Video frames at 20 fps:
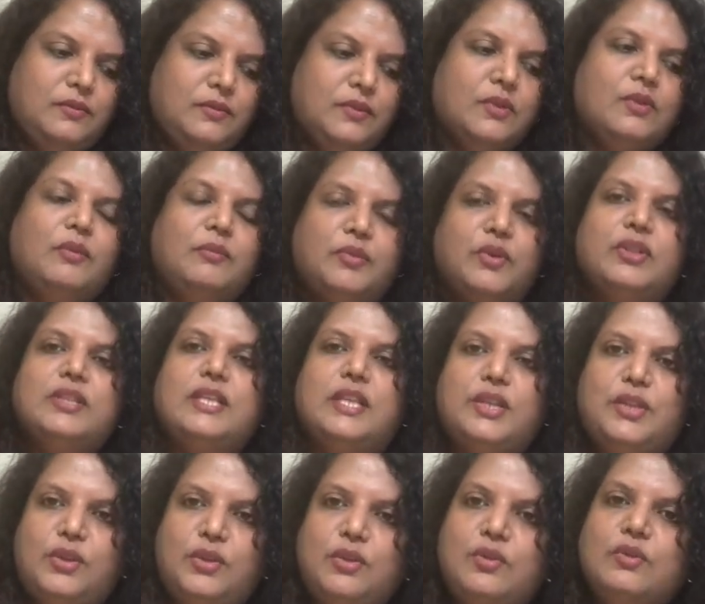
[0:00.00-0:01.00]
the component
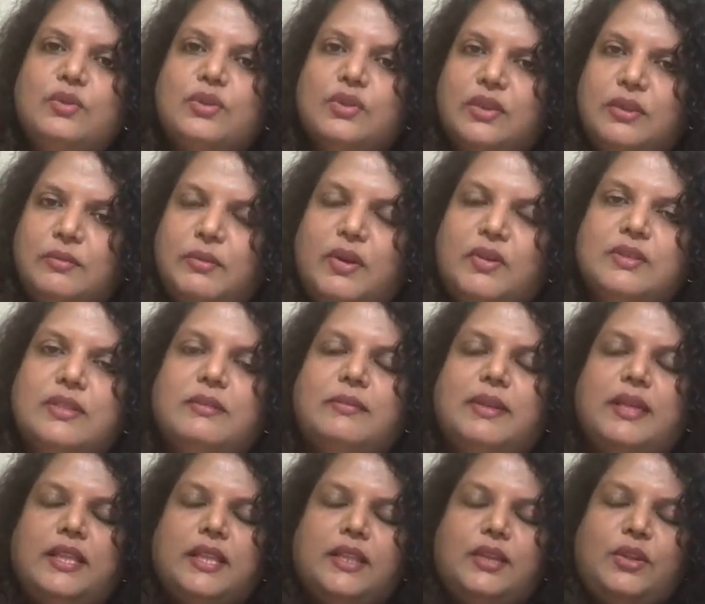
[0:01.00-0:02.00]
that you use or the power
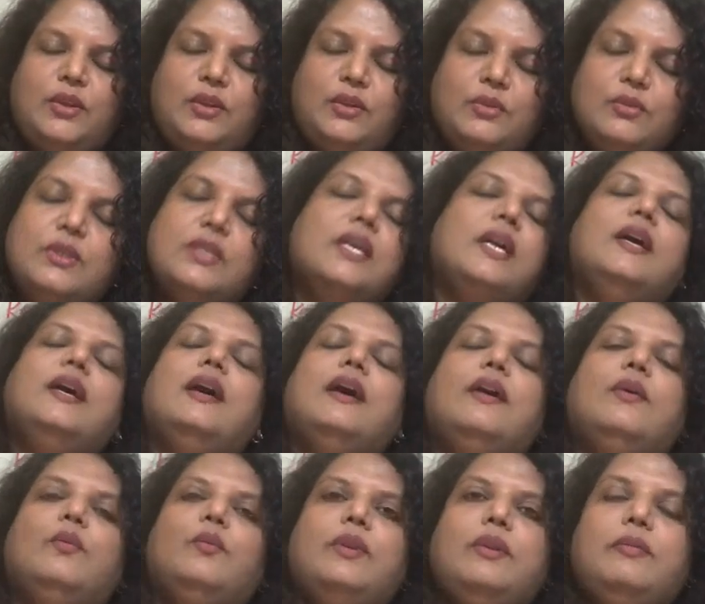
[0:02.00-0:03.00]
supply that you use
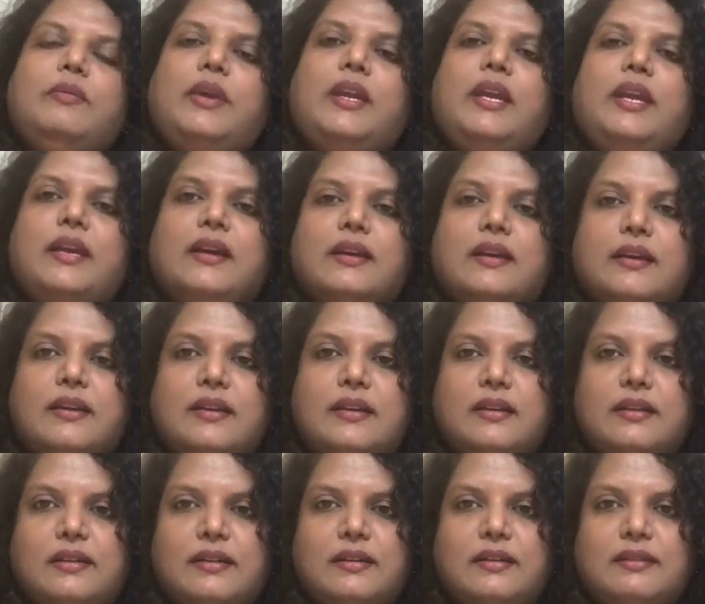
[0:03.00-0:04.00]
will be,
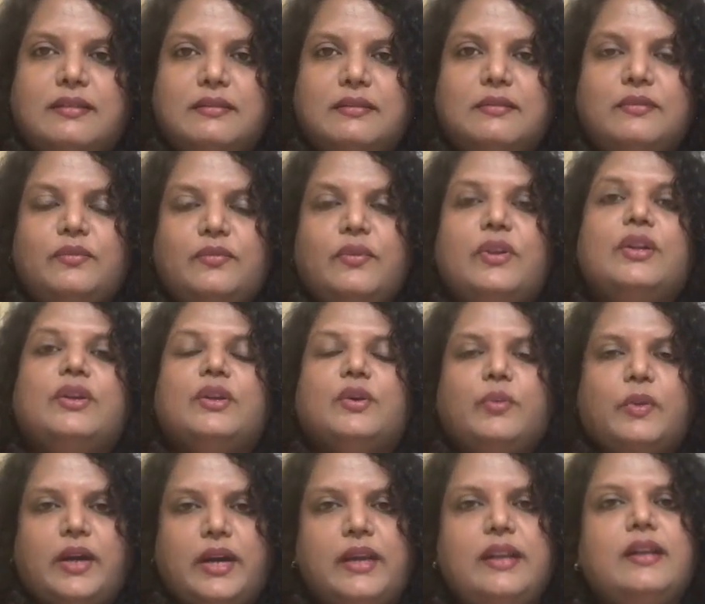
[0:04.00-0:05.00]
uh, will
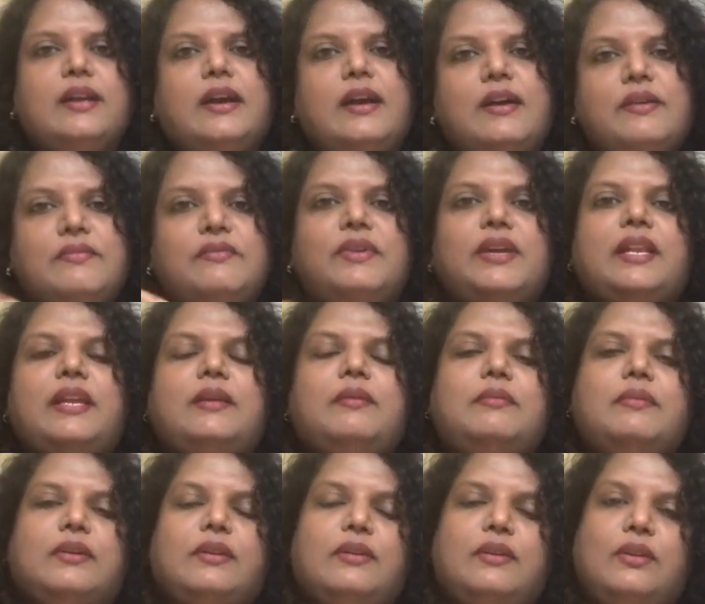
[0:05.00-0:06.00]
require
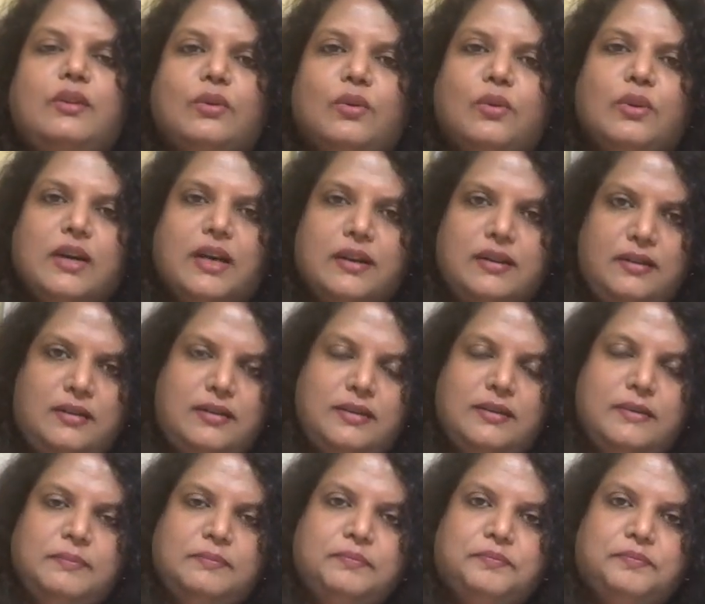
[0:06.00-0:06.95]
very low current.